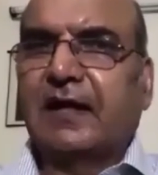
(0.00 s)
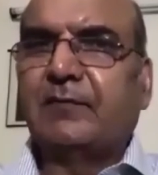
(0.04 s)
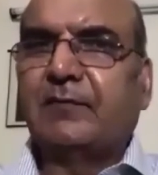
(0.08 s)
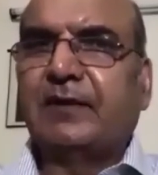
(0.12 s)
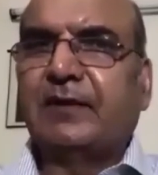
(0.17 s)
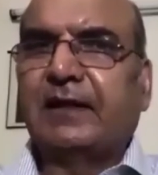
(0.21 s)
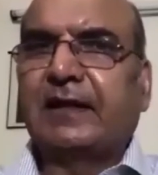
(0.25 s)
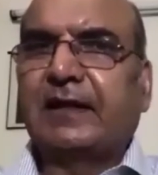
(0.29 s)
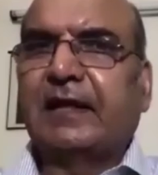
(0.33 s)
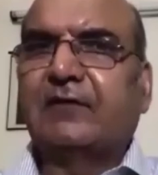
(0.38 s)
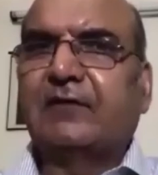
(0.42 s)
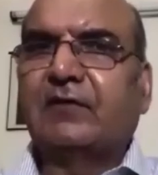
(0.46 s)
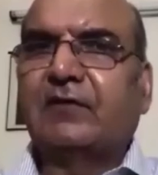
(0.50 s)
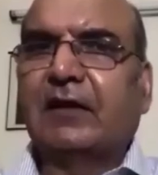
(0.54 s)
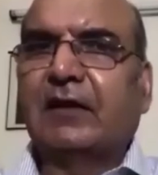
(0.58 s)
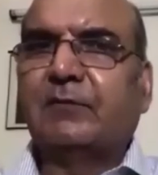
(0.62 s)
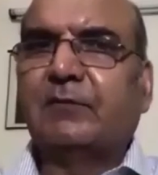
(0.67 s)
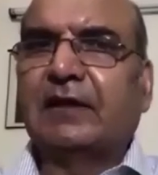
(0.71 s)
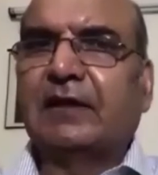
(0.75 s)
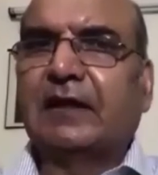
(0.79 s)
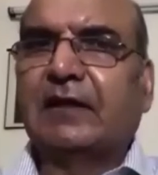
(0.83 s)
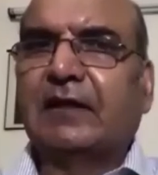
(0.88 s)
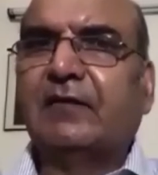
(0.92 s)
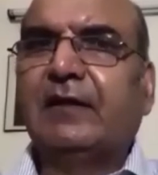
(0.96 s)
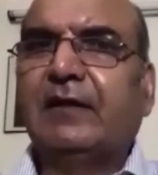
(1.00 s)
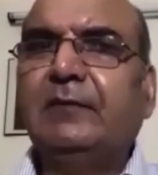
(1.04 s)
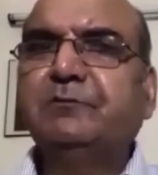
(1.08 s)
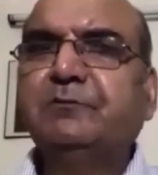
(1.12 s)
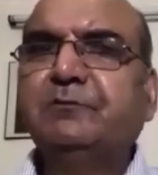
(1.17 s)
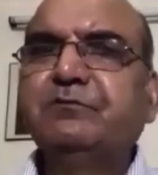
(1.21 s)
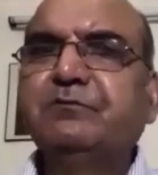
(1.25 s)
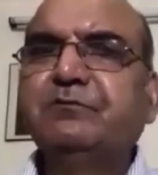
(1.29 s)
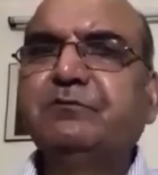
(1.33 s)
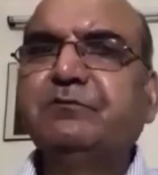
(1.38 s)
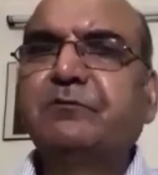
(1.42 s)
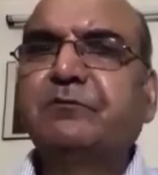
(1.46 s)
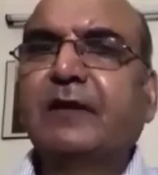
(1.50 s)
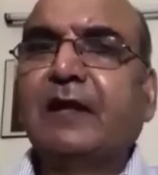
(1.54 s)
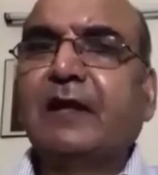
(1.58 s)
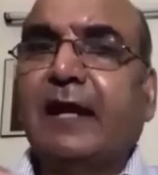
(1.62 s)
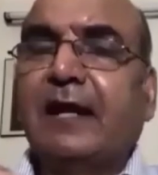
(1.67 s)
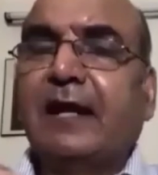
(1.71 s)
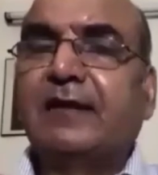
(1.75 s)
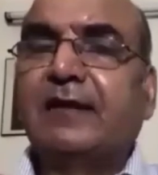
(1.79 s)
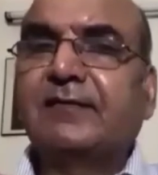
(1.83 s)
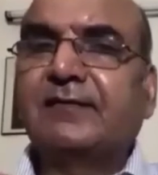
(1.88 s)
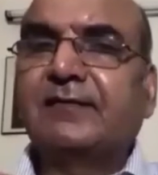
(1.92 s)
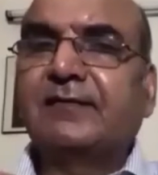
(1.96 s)
Time and again we have been giving.
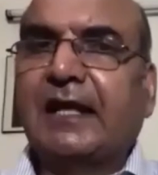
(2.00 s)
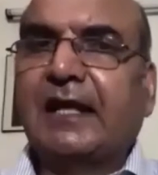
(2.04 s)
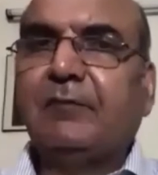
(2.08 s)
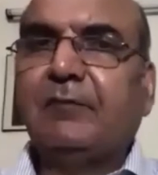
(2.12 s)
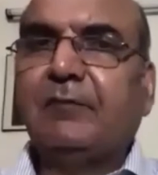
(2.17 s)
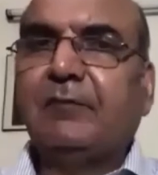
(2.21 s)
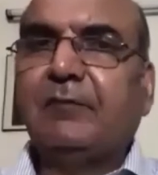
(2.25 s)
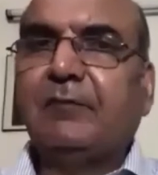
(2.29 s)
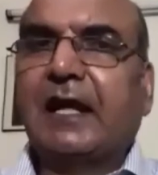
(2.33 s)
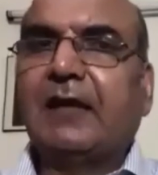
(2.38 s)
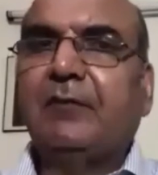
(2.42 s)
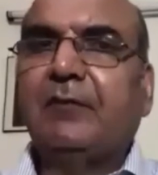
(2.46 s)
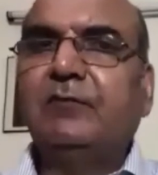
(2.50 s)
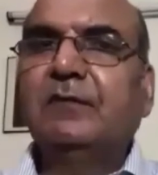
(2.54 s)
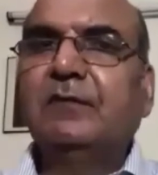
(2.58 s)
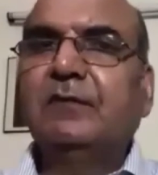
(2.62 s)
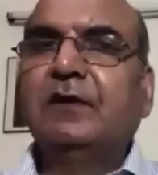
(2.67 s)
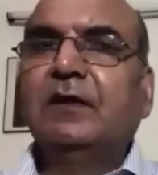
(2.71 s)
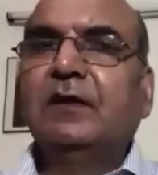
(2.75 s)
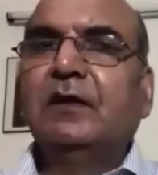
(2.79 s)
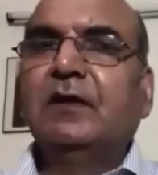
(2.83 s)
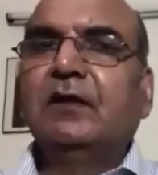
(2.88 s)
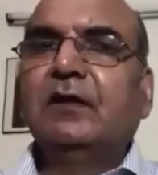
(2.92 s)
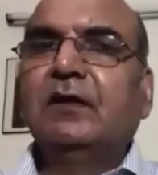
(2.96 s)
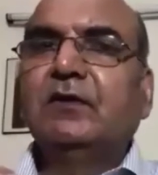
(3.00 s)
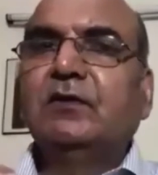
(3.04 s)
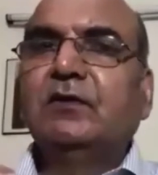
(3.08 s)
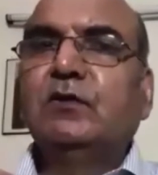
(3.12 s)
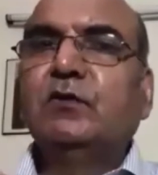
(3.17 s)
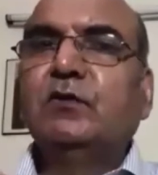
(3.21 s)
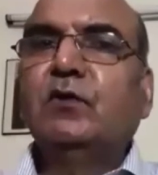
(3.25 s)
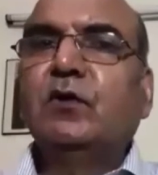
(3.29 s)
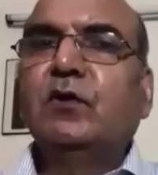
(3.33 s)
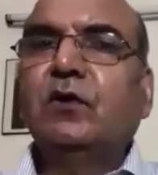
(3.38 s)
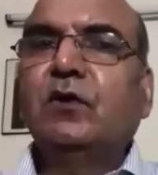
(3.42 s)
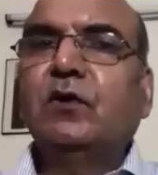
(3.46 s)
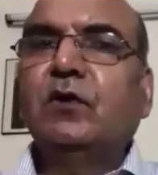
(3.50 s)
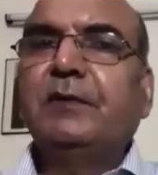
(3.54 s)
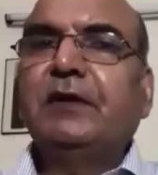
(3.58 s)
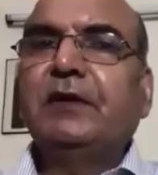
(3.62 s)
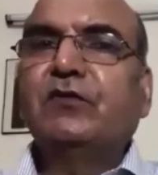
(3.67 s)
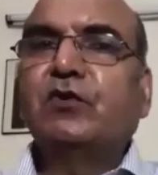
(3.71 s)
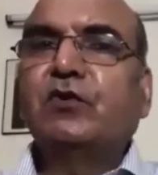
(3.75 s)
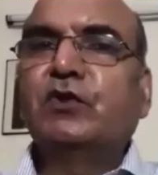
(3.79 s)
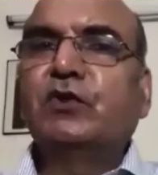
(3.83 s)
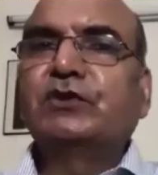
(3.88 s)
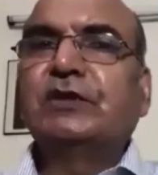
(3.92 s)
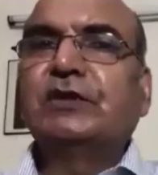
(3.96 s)
At the same time, do not
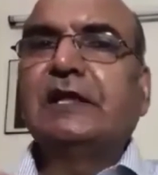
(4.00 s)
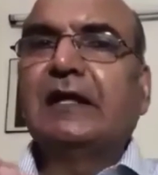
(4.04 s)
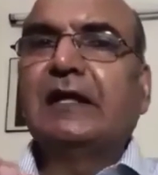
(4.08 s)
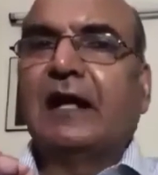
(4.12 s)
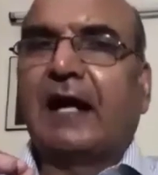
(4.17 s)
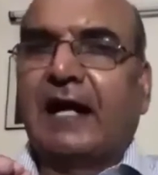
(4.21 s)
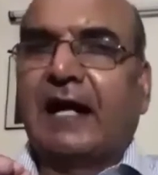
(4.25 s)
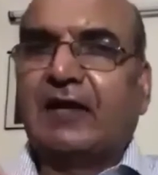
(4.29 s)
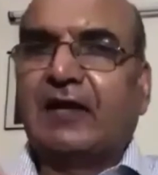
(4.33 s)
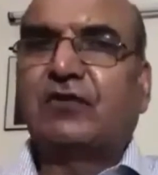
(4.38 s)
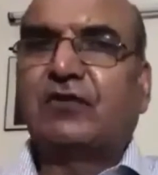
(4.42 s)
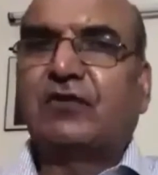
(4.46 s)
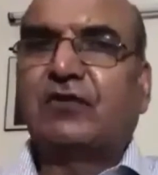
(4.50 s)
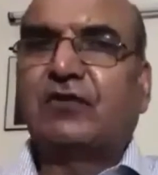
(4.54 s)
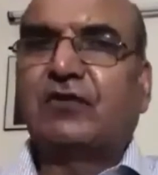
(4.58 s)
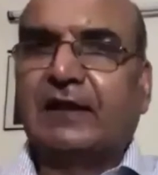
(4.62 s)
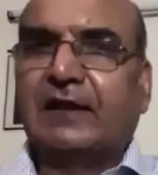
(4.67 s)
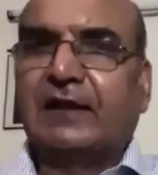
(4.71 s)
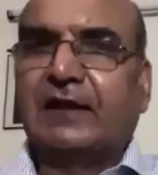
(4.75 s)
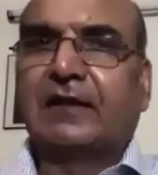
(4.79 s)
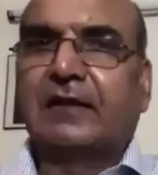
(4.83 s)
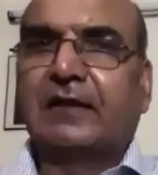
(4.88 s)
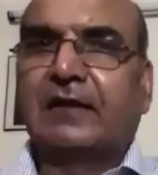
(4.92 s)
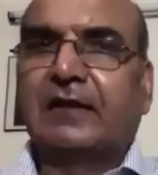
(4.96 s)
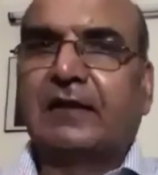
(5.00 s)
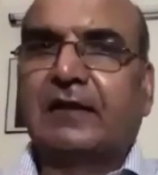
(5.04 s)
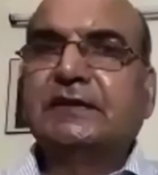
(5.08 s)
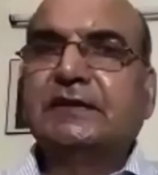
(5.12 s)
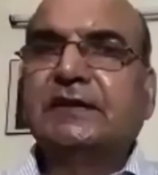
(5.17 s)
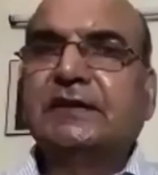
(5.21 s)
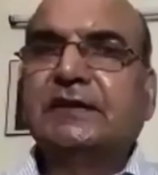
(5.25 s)
be socially isolated.